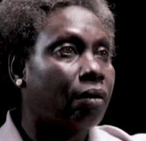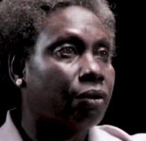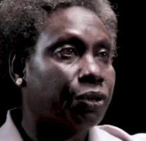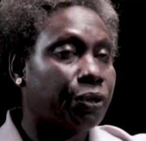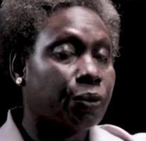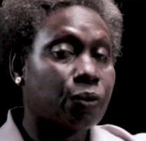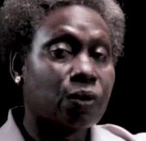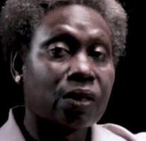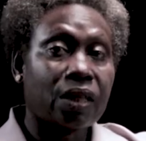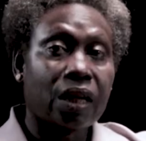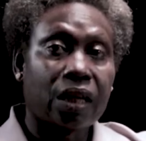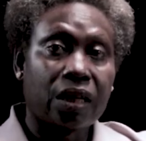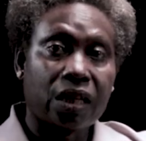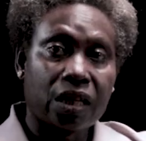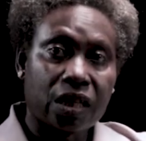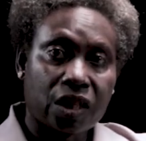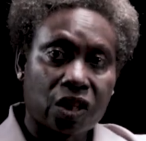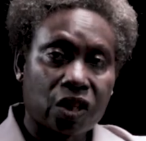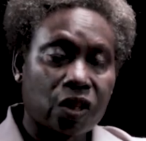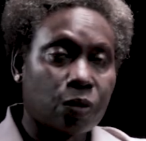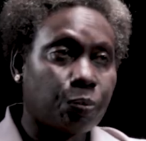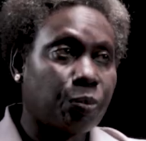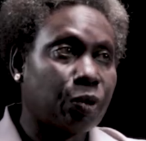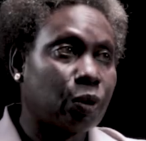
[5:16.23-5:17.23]
use the
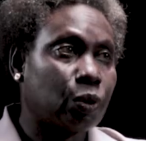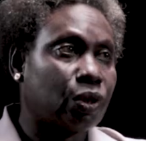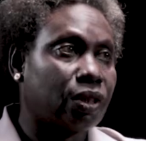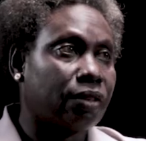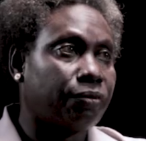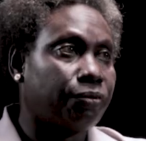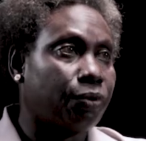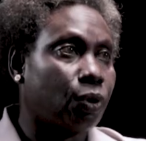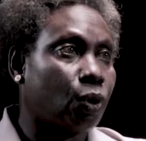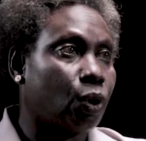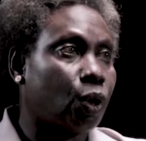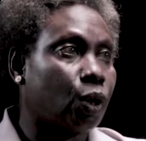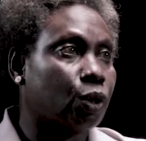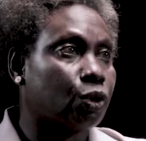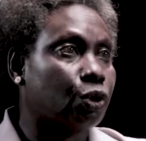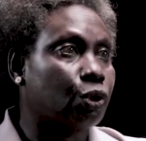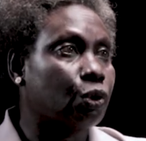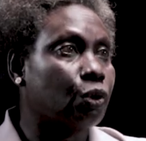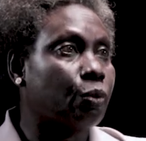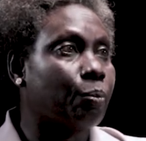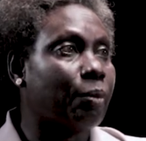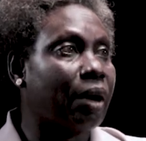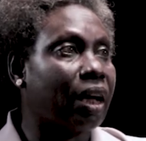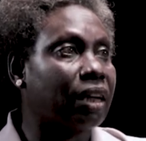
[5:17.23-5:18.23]
distributive law
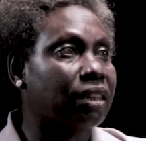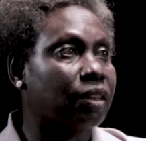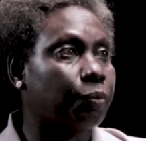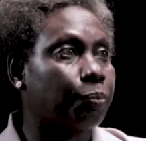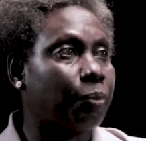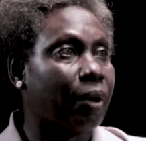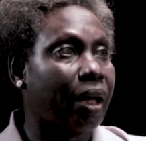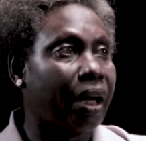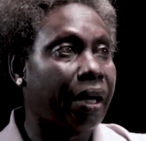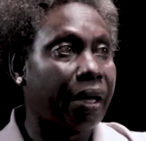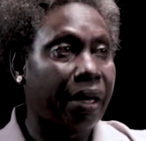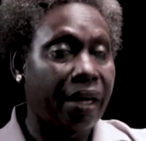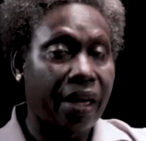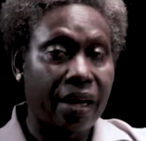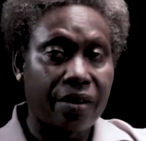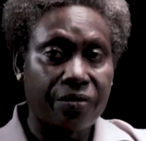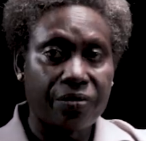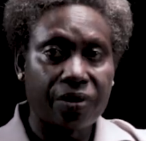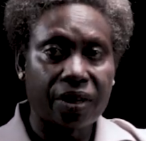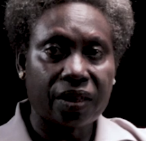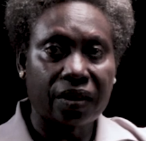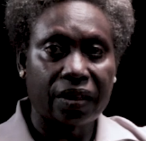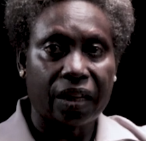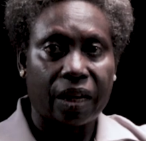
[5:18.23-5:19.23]
to multiply
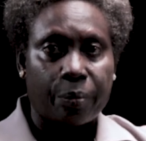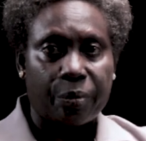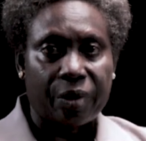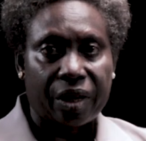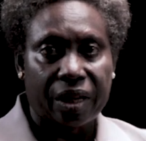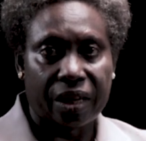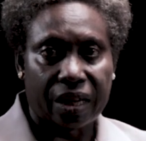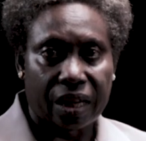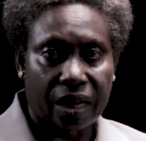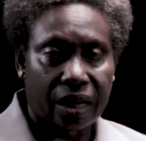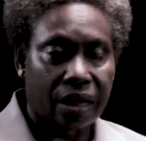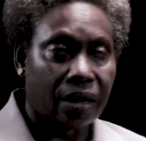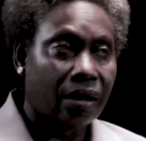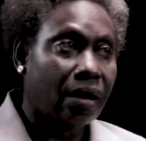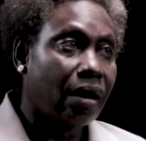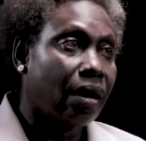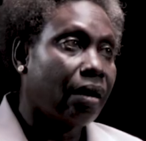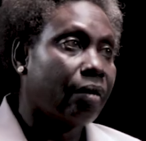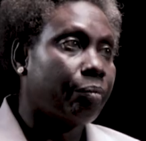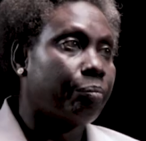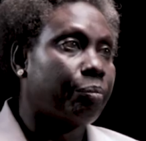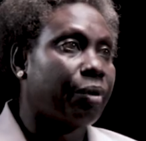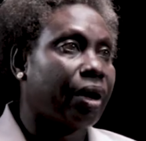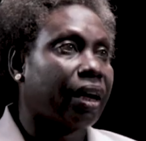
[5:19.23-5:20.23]
every term in the
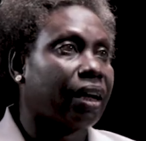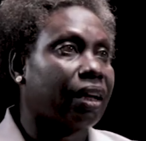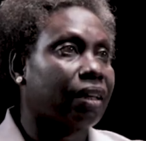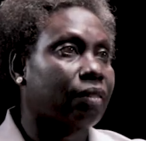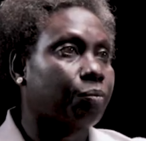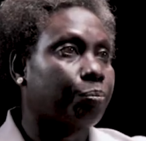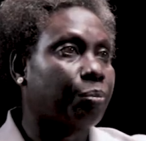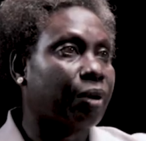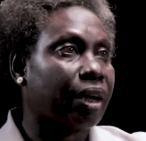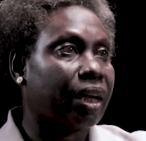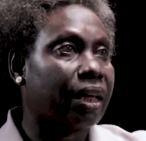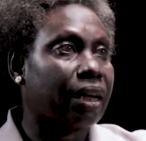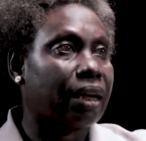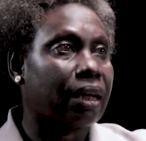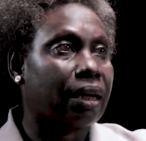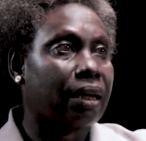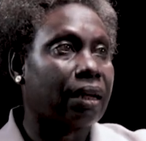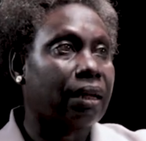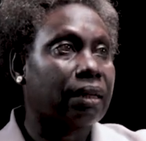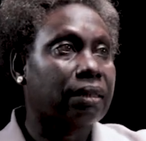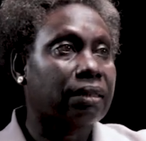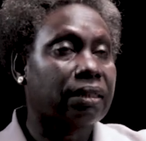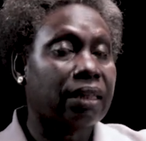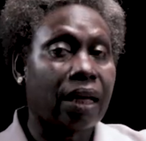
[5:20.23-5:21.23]
bracket by
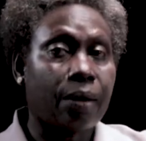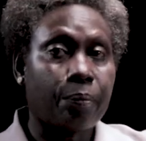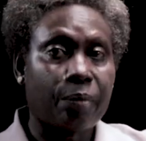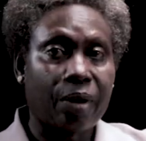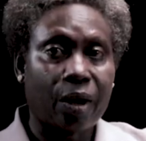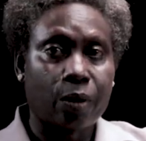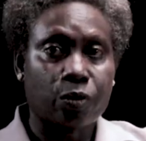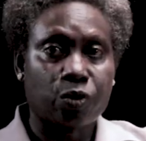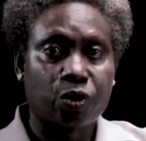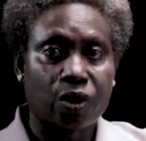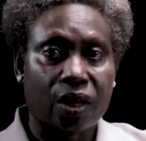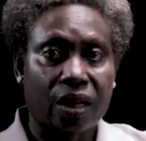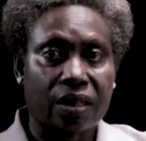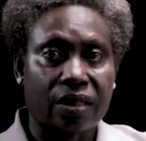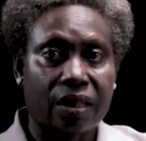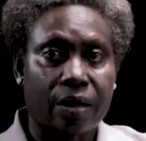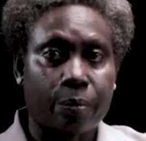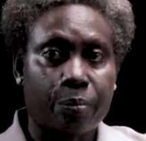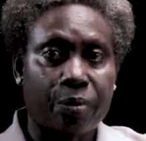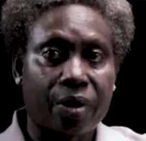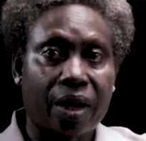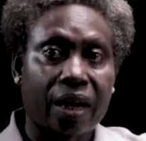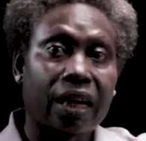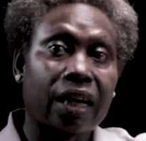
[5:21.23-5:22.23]
the term outside the
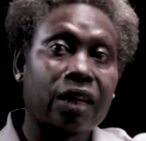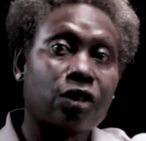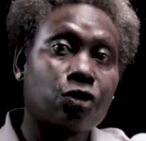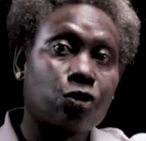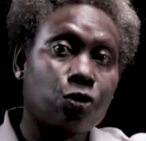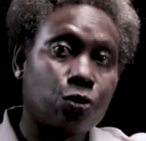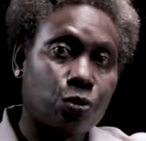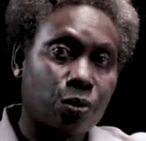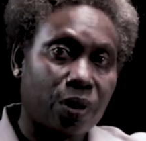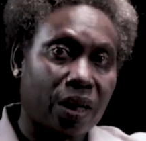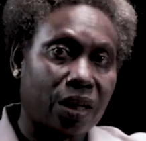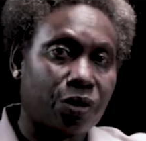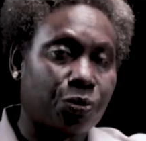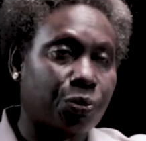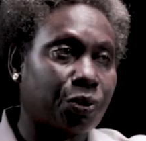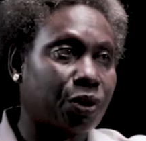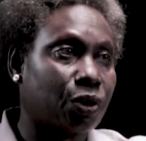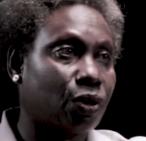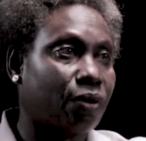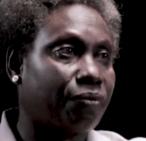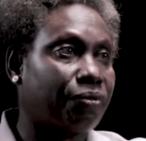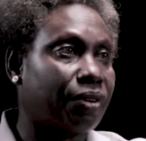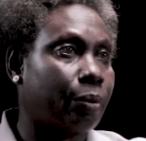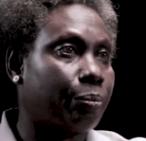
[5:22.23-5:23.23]
bracket to get
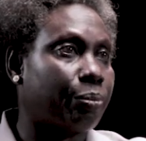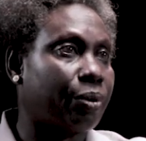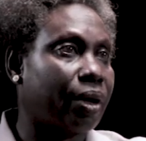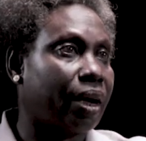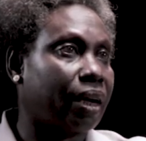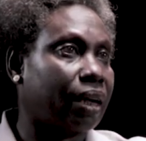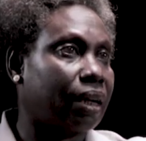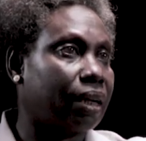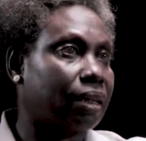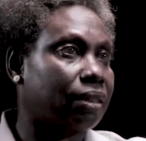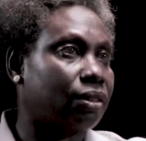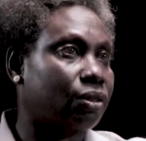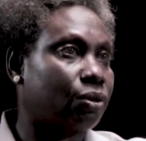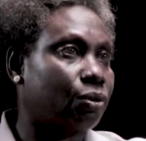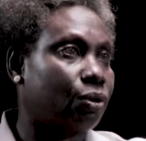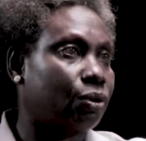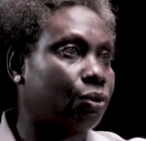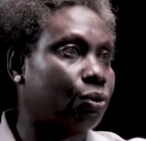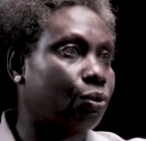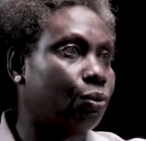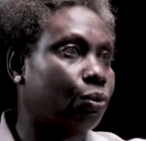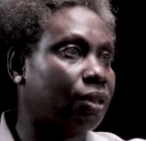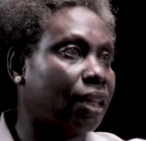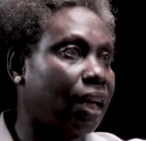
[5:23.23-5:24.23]
rid of the bracket. So
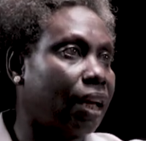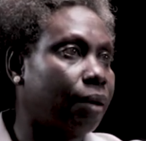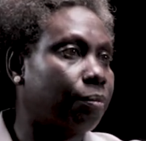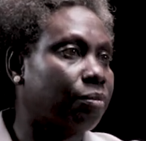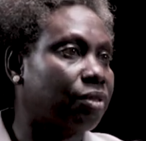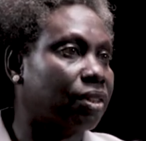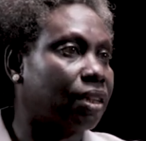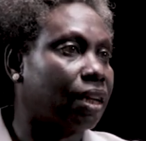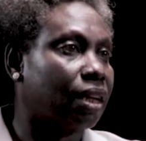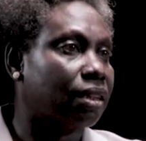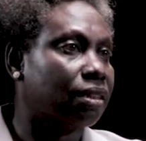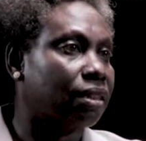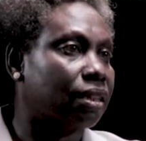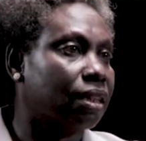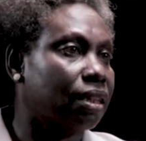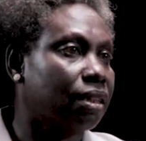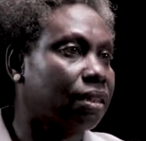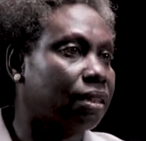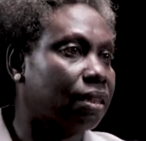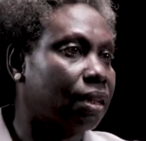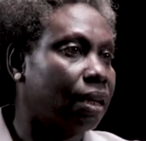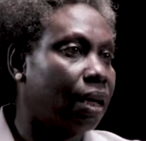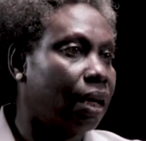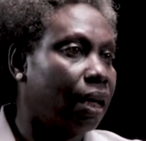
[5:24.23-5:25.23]
2 times x
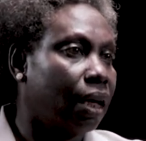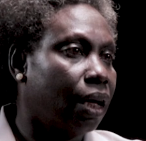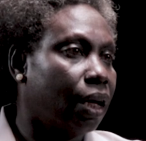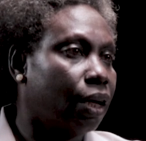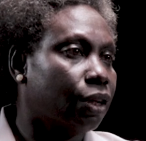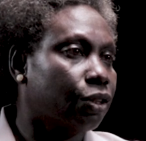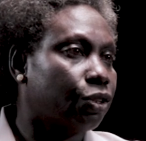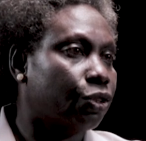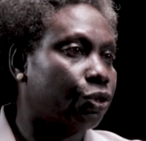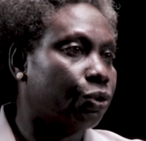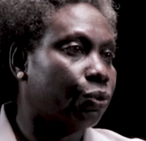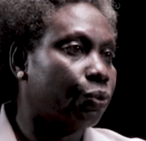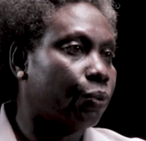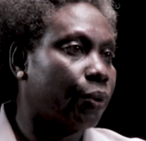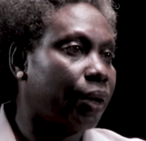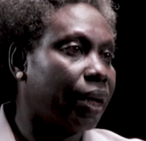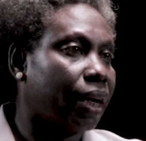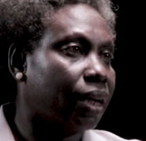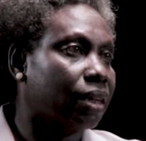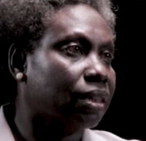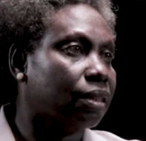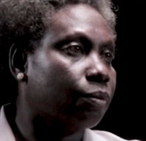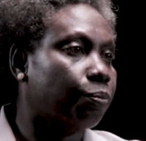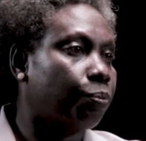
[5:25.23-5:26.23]
is
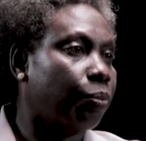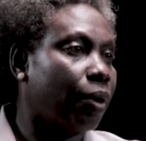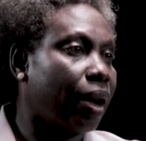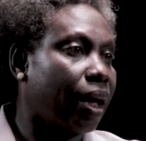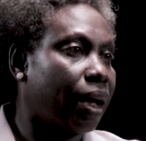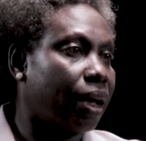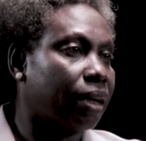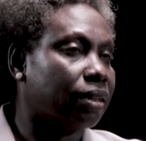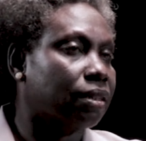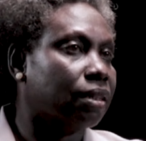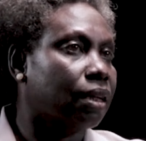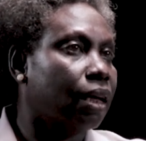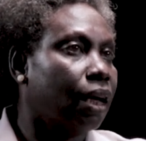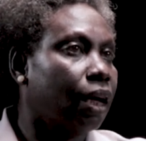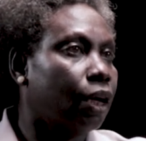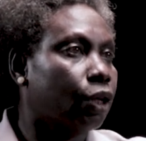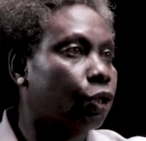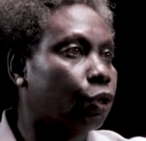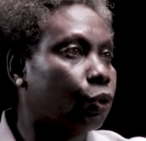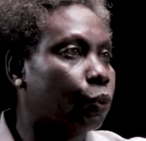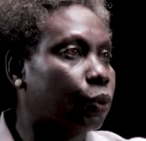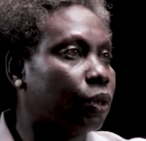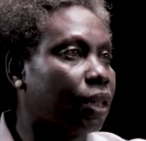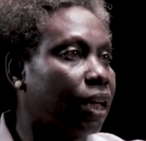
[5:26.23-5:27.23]
2x plus
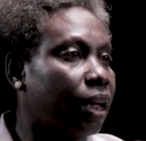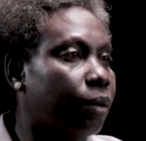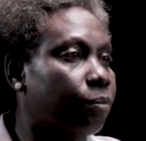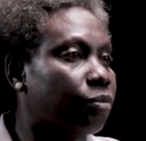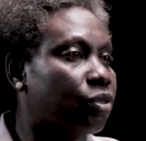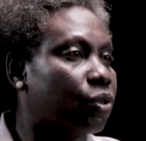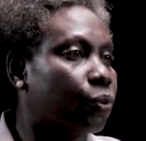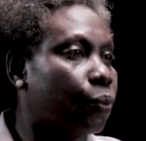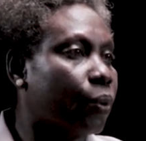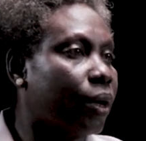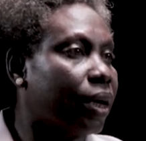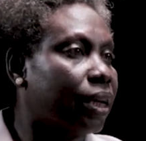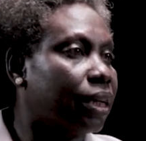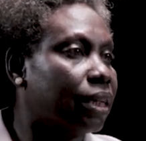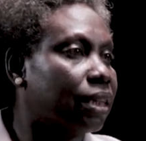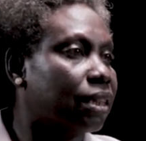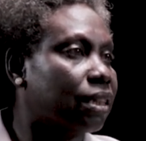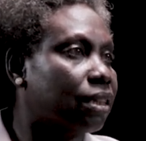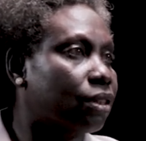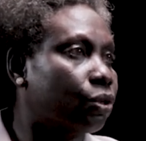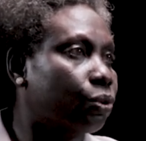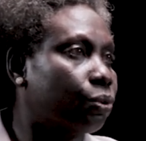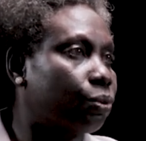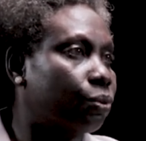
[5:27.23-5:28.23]
2 times 1
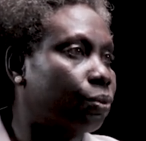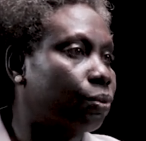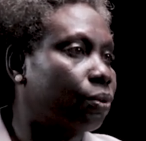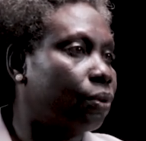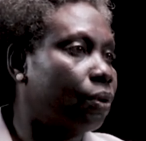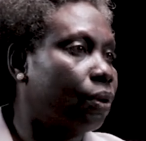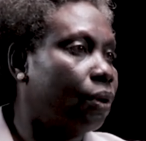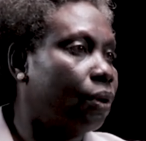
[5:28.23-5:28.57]
is 2